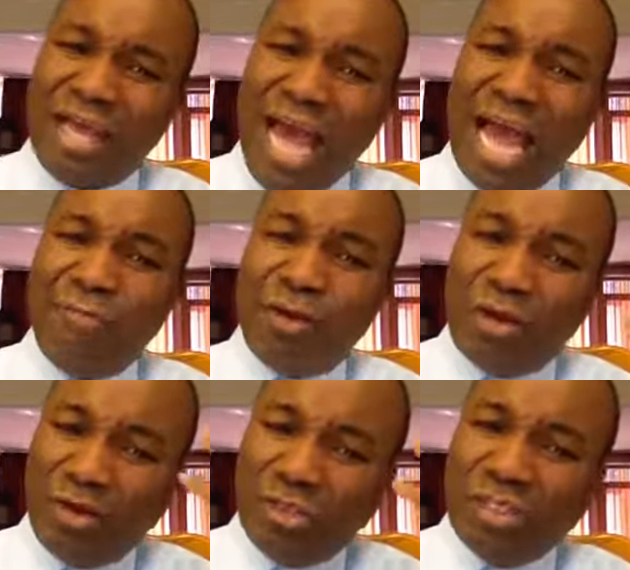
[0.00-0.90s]
And
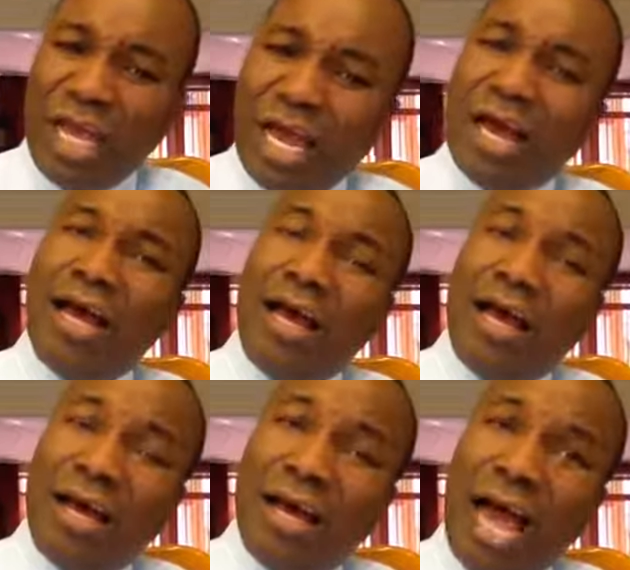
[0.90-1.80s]
because
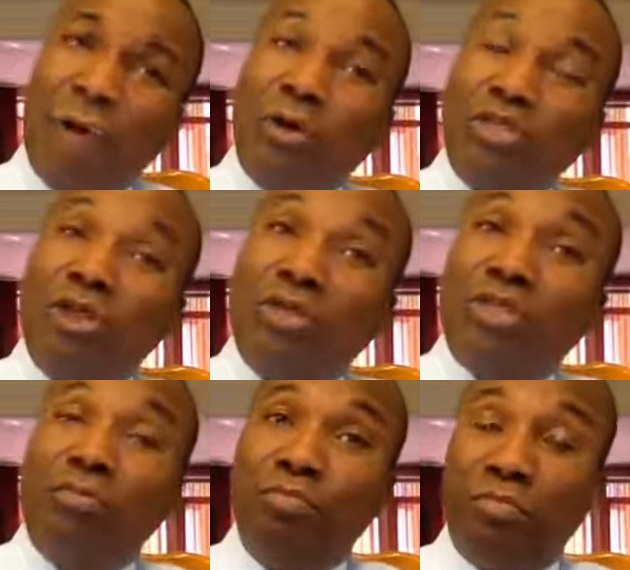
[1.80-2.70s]
uh, I was
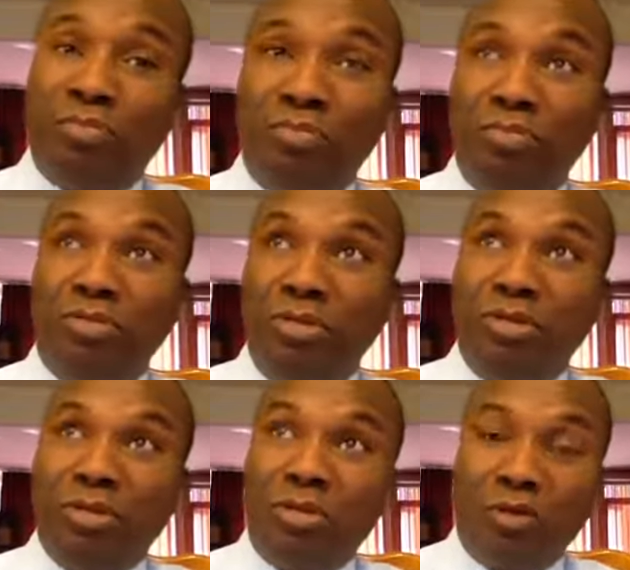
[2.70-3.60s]
not
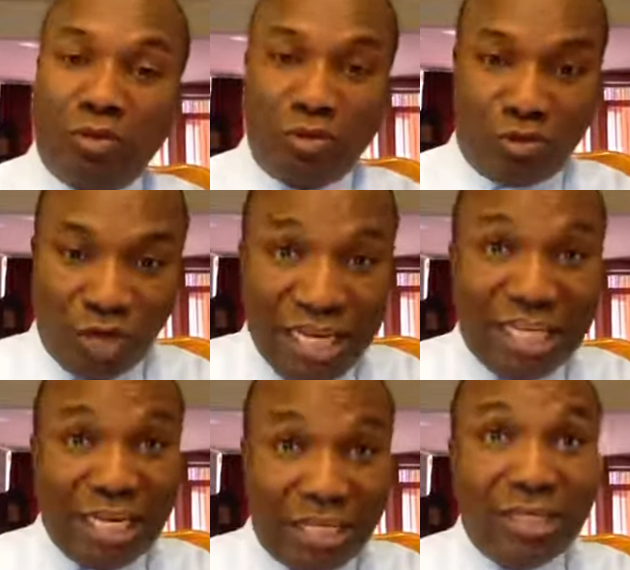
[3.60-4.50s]

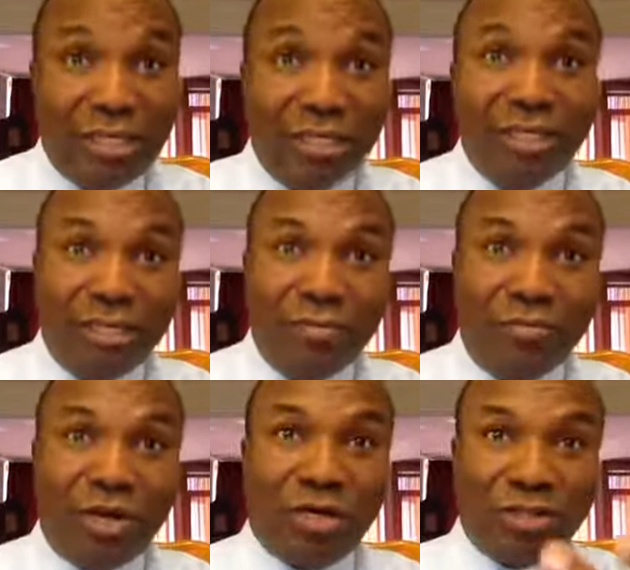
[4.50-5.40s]
reading,
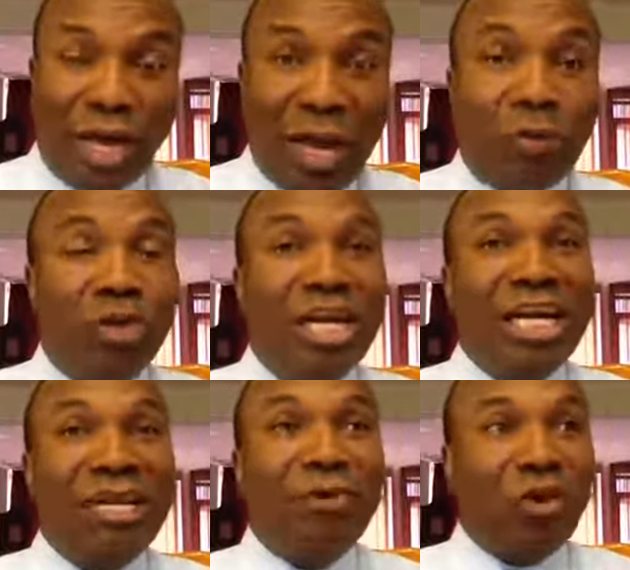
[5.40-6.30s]
because I couldn't
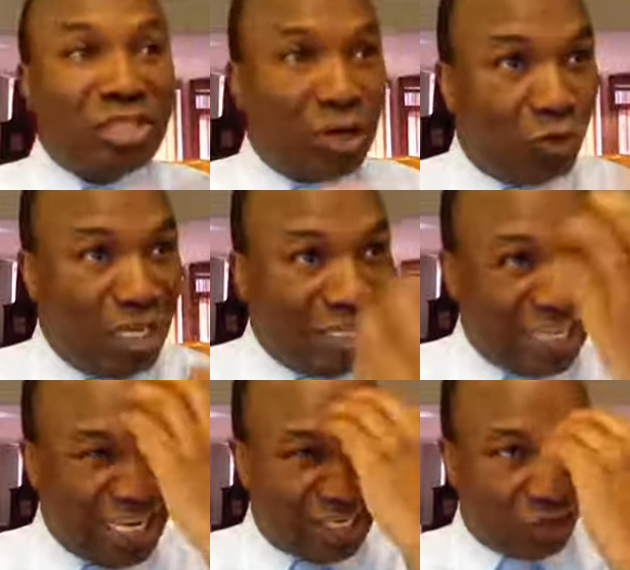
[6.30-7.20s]
read because I couldn't
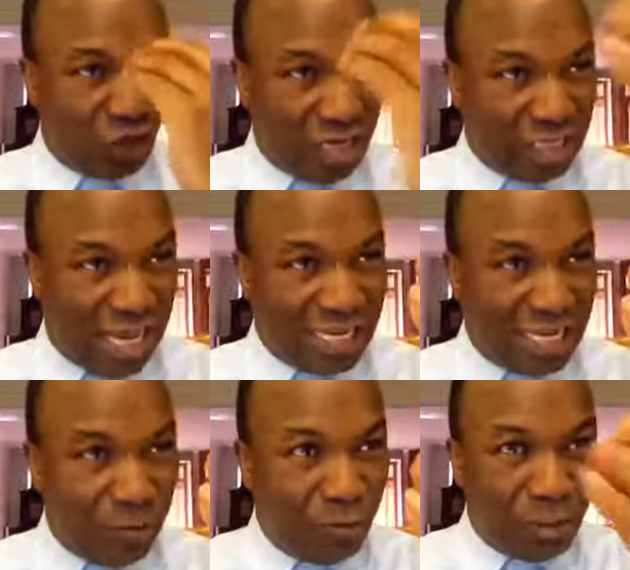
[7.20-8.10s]
think straight, like
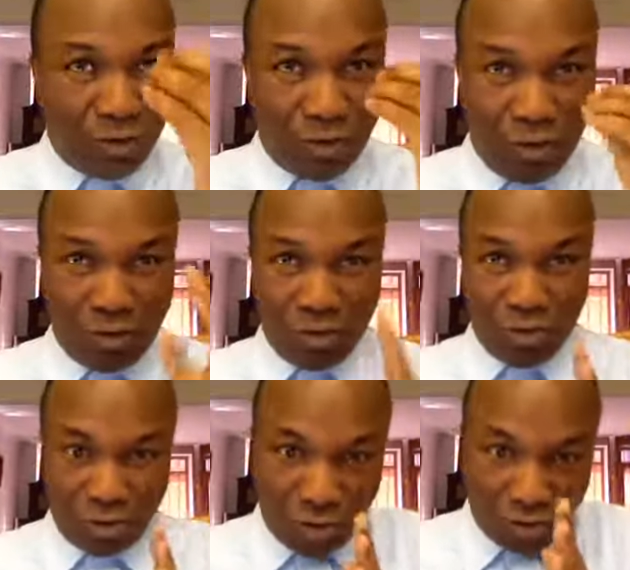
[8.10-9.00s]
they, they you know,
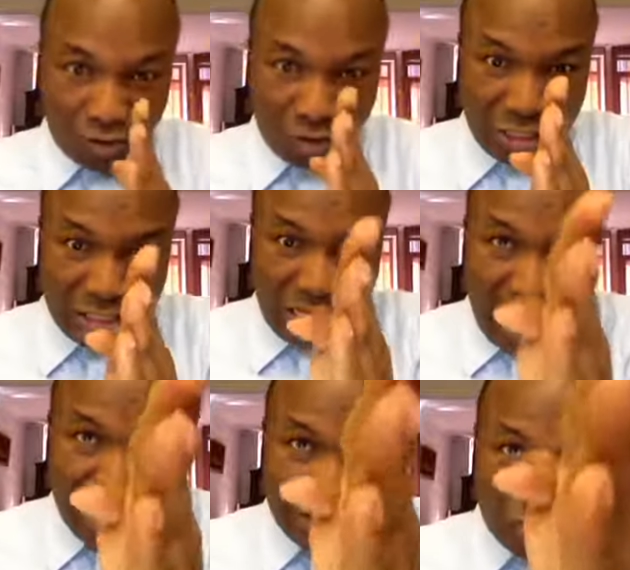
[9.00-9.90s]
just in the
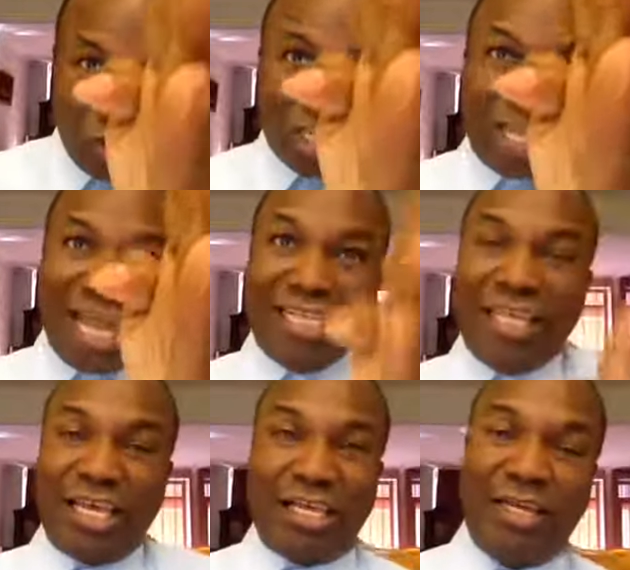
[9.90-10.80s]
line, straight line
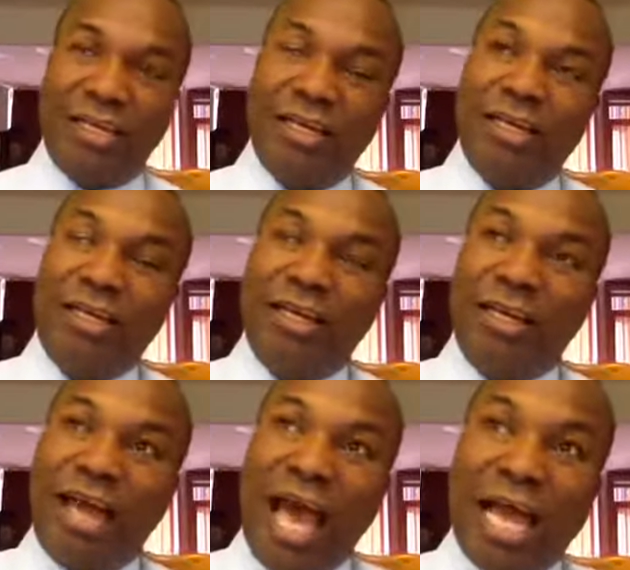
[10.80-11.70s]
thinking.
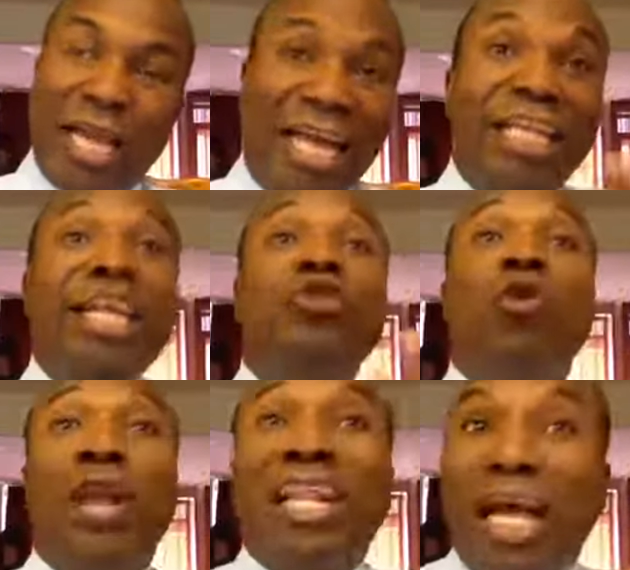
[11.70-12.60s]
And I didn't
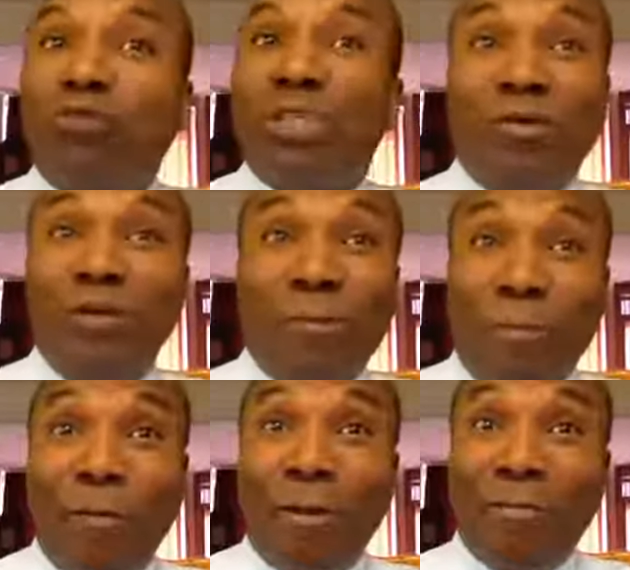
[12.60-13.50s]
know that that was even a
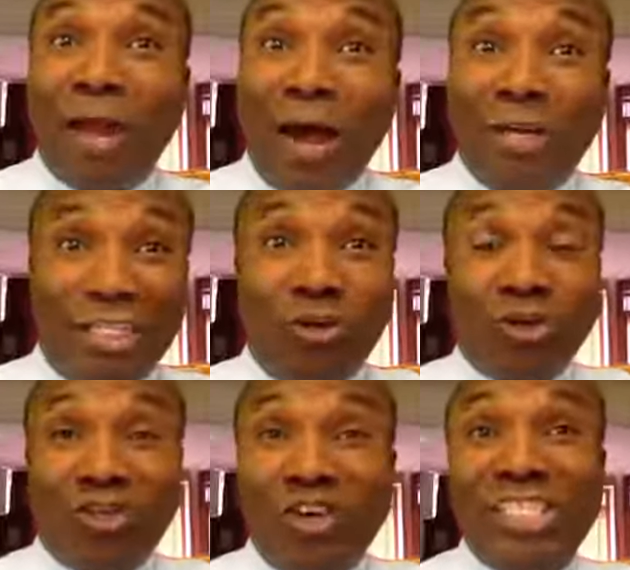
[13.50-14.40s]
problem now. It's
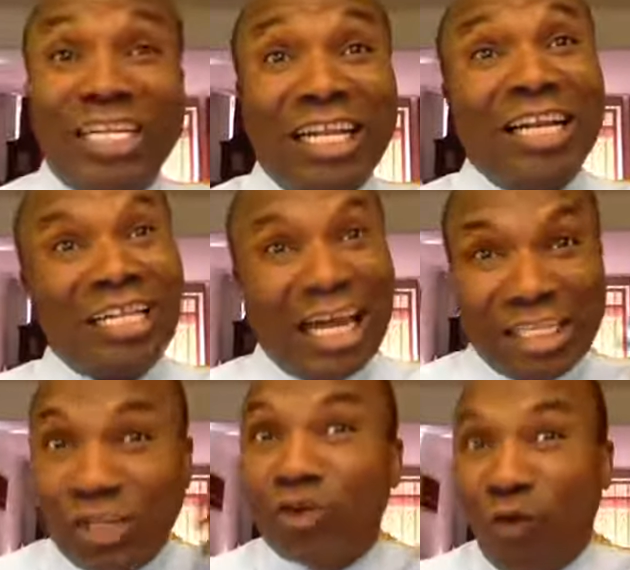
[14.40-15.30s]
just recently that I
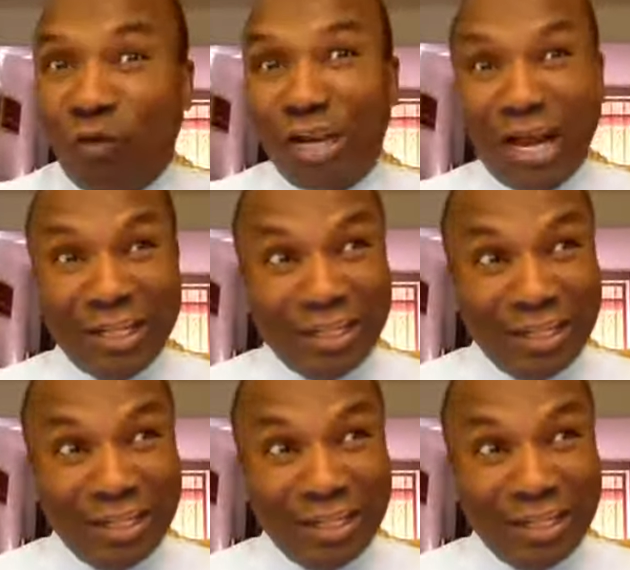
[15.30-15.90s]
discovered that.